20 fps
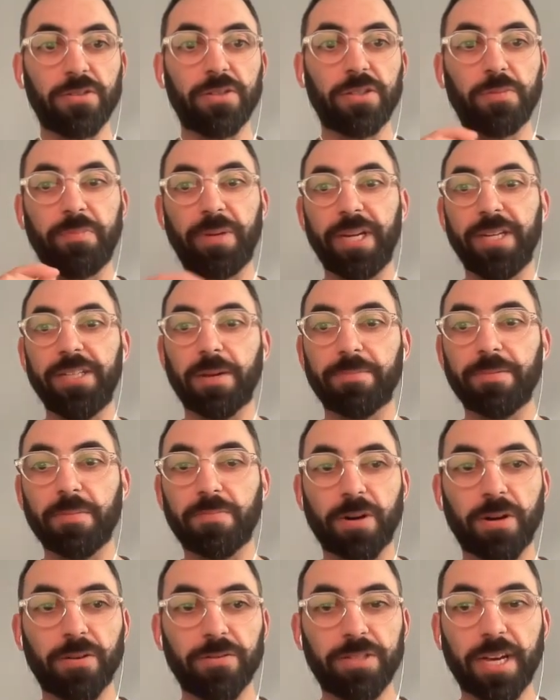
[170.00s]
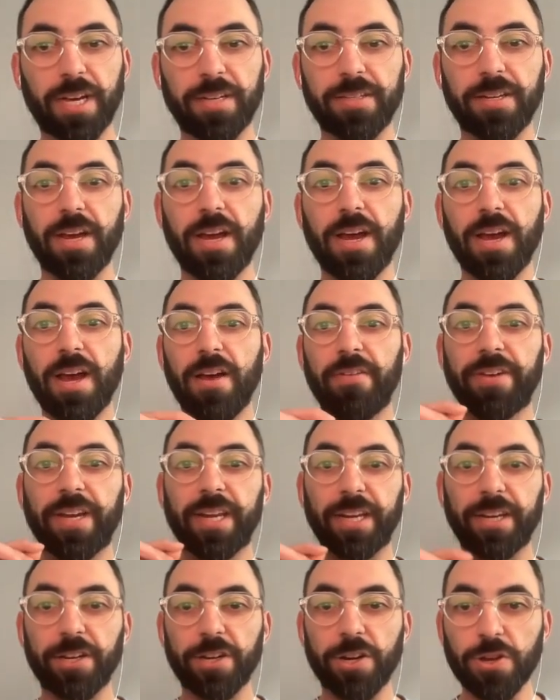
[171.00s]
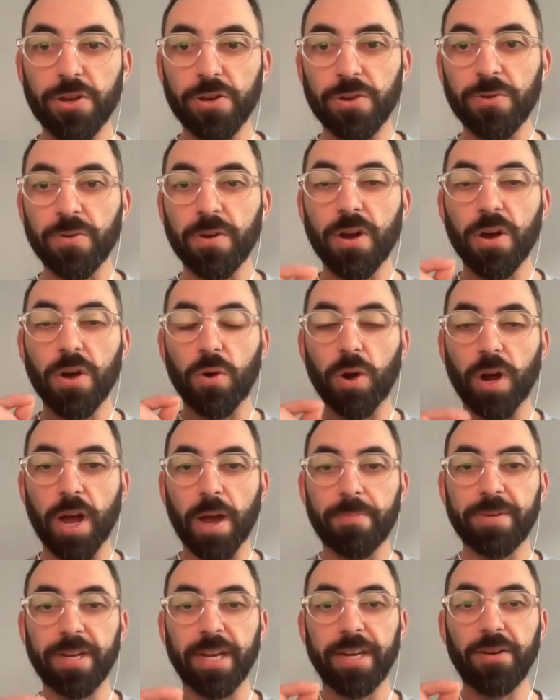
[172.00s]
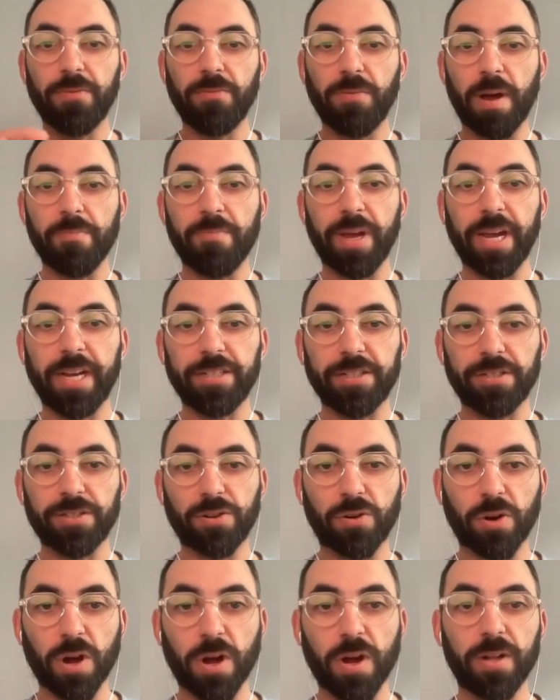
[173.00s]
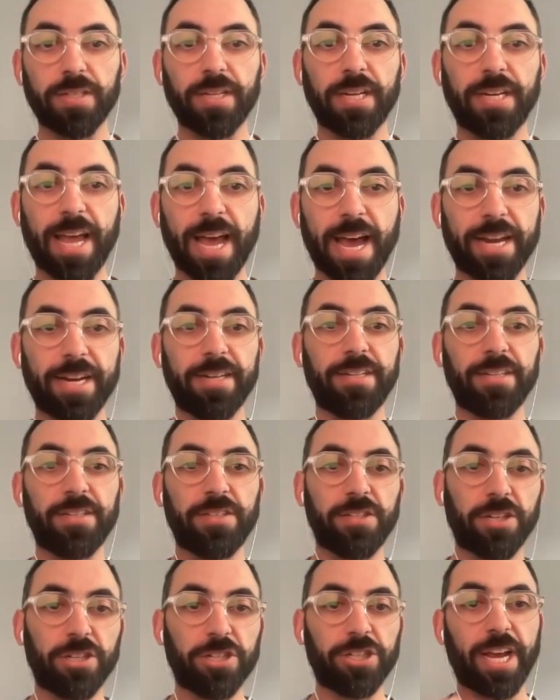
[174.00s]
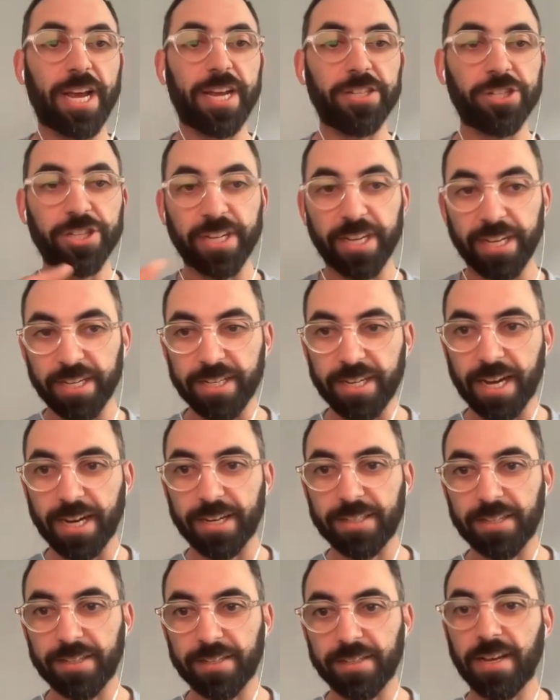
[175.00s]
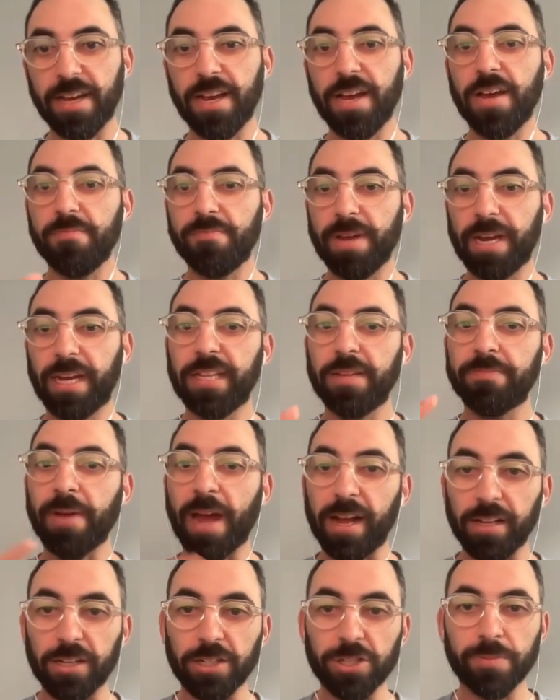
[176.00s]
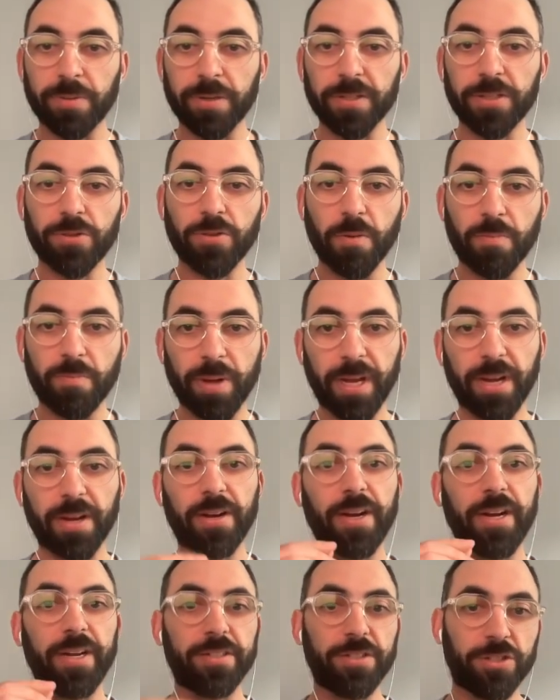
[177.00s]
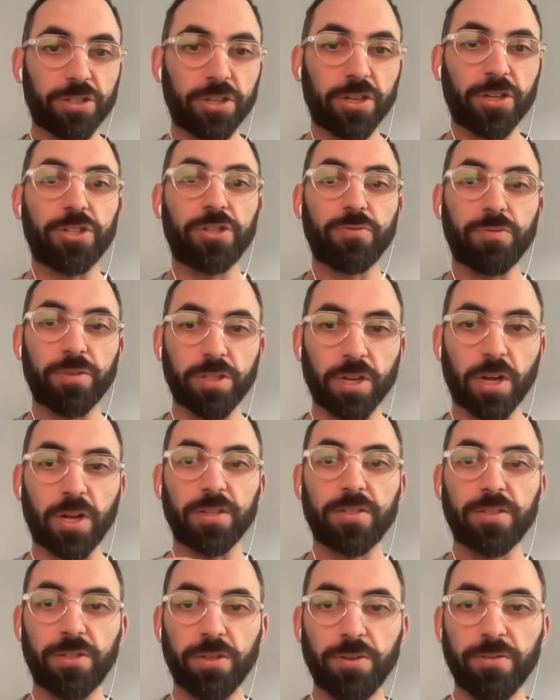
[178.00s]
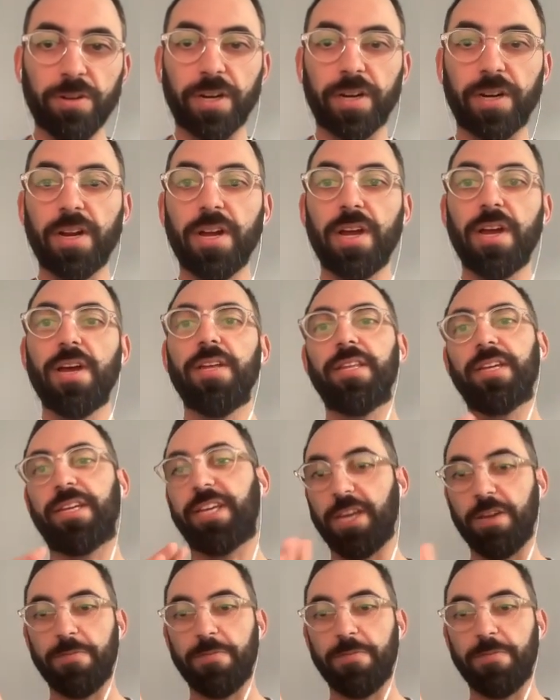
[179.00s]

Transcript: speeds up the process of getting new or updated web pages crawled and added to search engine indexes, making them eligible to appear in search results sooner. The key